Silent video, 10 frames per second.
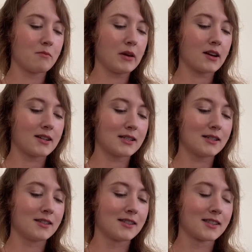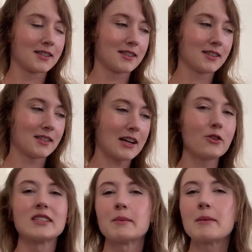because I
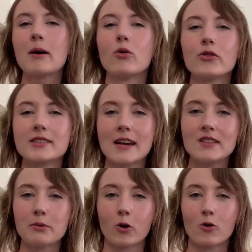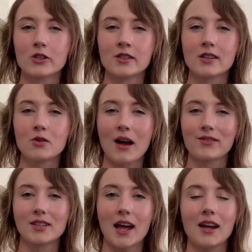don't know, something about all the safety precautions that you
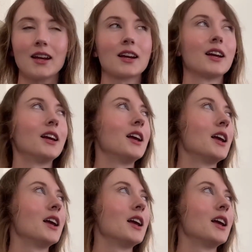have to take.